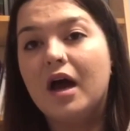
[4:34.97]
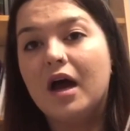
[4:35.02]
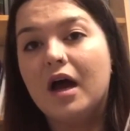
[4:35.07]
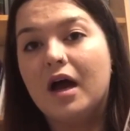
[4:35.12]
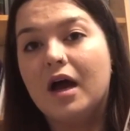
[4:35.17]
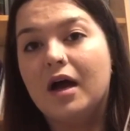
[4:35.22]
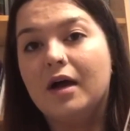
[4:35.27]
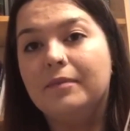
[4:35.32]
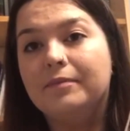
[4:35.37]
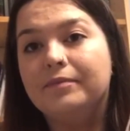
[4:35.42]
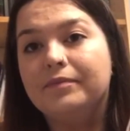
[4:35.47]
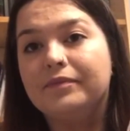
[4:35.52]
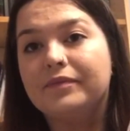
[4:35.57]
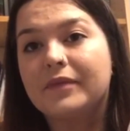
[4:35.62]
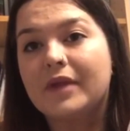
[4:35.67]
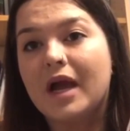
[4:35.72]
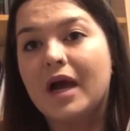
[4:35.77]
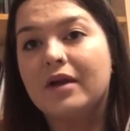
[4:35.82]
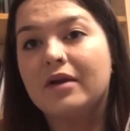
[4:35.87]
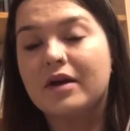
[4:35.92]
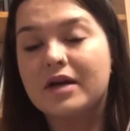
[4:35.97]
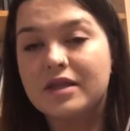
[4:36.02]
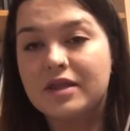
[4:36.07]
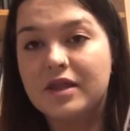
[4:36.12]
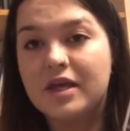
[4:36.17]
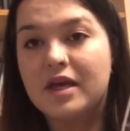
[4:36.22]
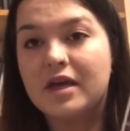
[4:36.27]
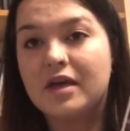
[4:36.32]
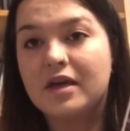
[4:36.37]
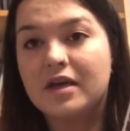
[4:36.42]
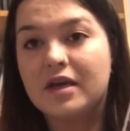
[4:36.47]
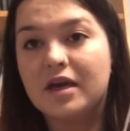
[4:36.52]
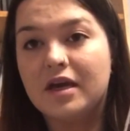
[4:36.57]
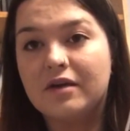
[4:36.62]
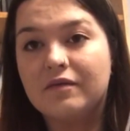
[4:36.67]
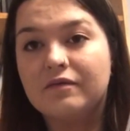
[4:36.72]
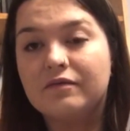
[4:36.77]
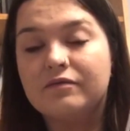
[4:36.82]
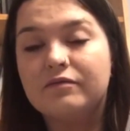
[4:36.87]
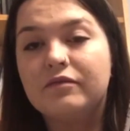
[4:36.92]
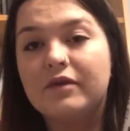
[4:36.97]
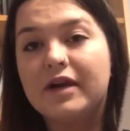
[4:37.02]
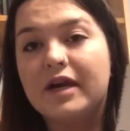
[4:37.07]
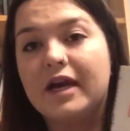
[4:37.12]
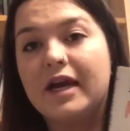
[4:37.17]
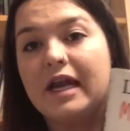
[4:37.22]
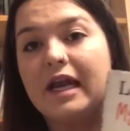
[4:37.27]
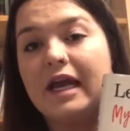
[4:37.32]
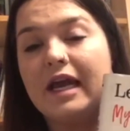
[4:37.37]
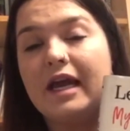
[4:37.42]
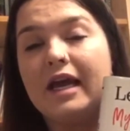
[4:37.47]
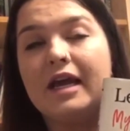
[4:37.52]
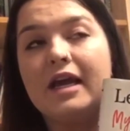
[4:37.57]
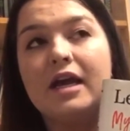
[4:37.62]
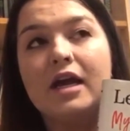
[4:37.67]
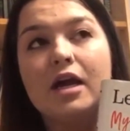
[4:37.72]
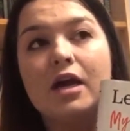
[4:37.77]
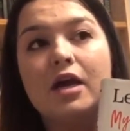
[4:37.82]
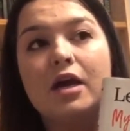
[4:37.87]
And I think it really